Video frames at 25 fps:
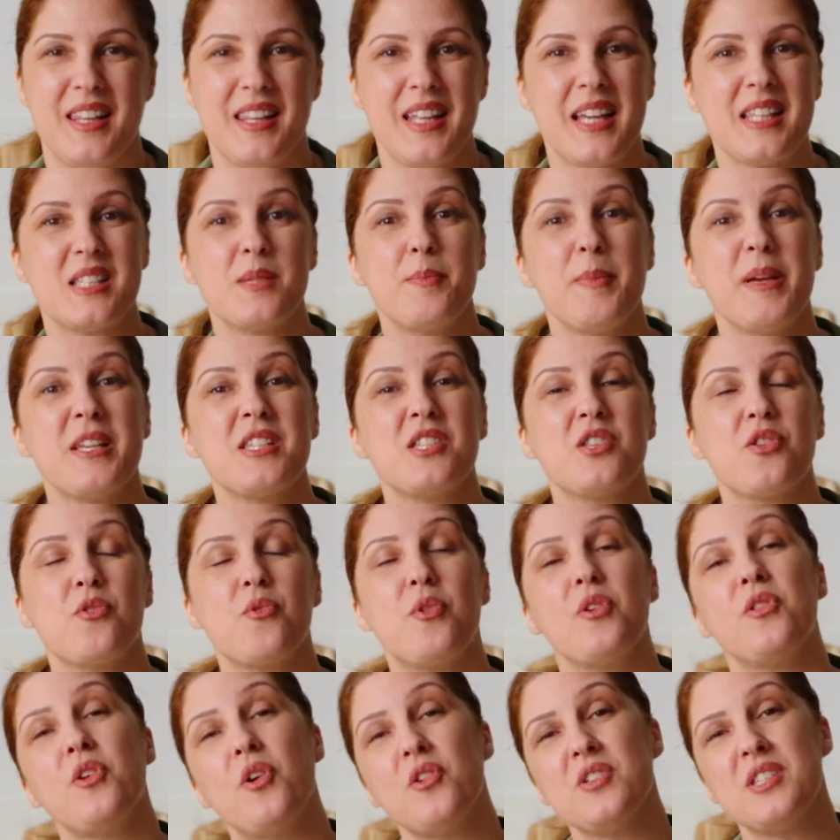That's mixed
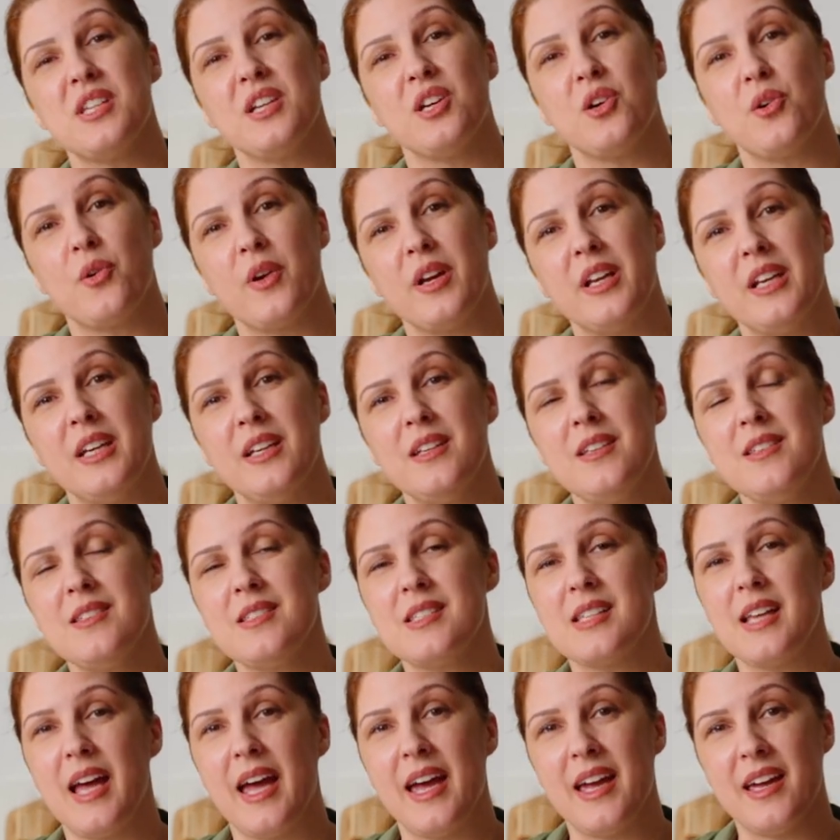through those
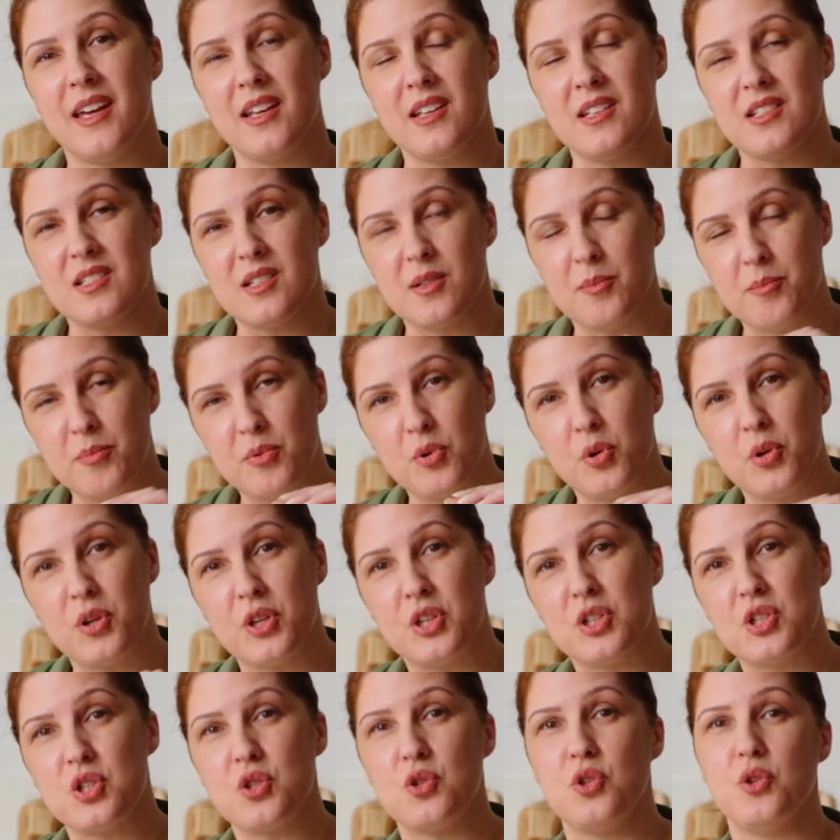ingredients and brought
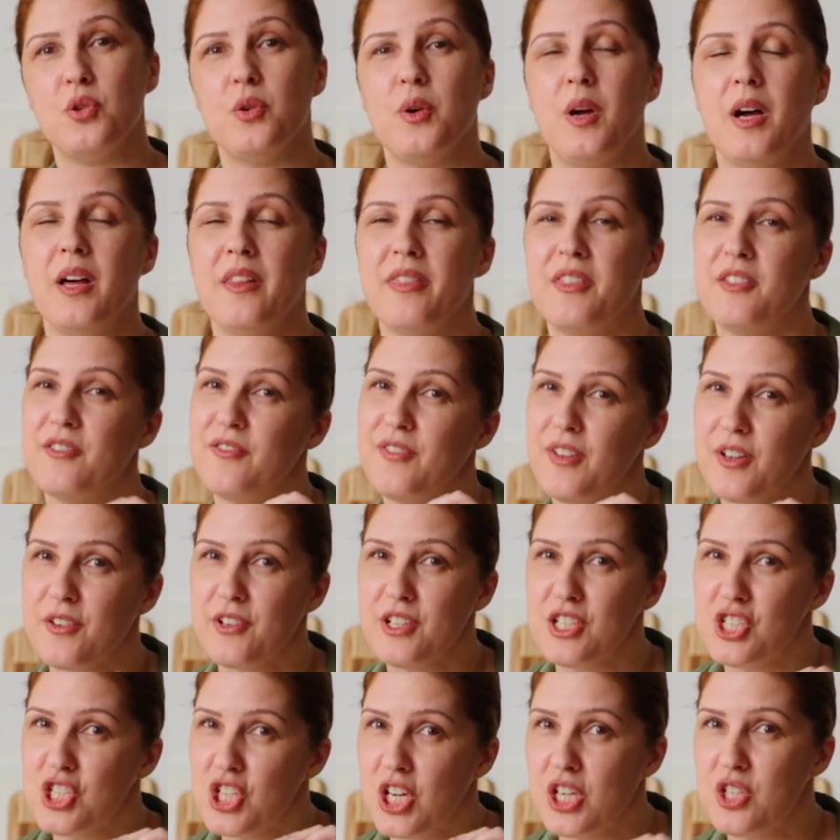it to the
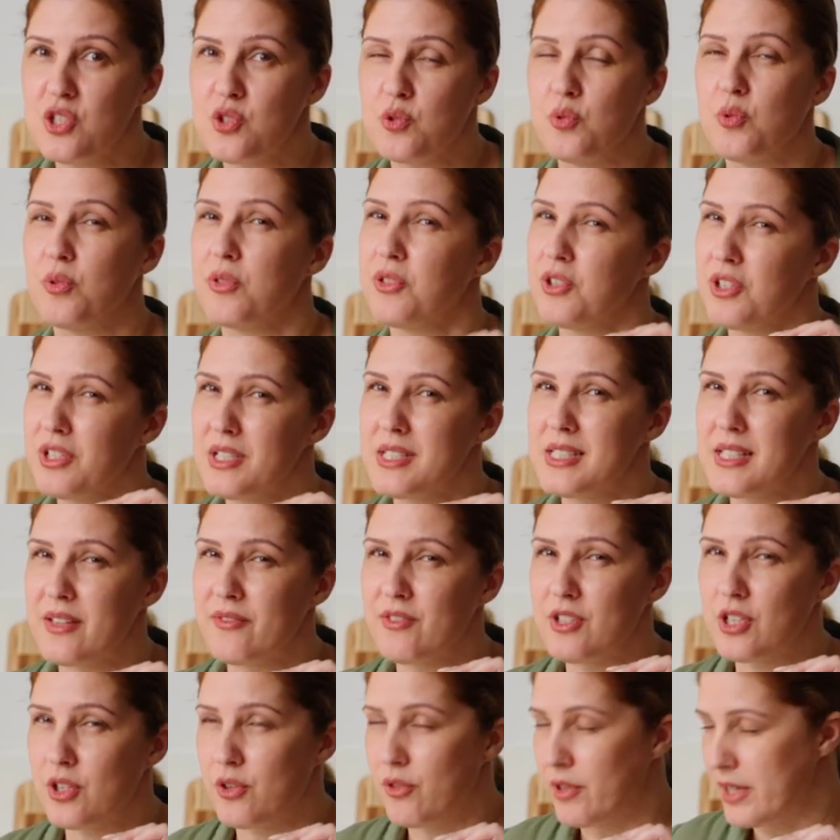very gentle
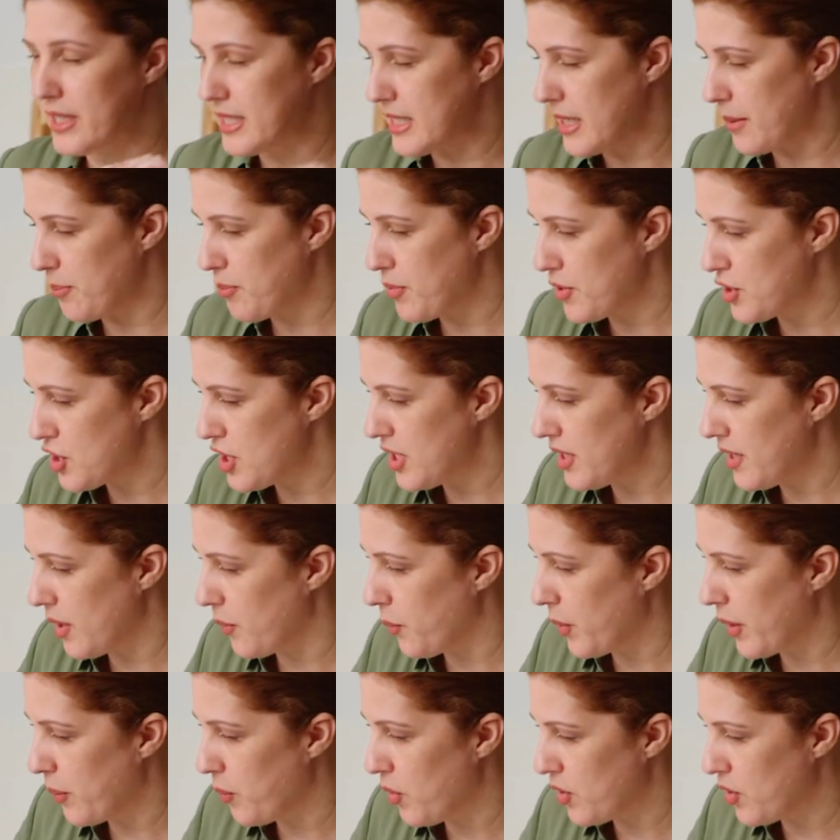37-degree temperature that we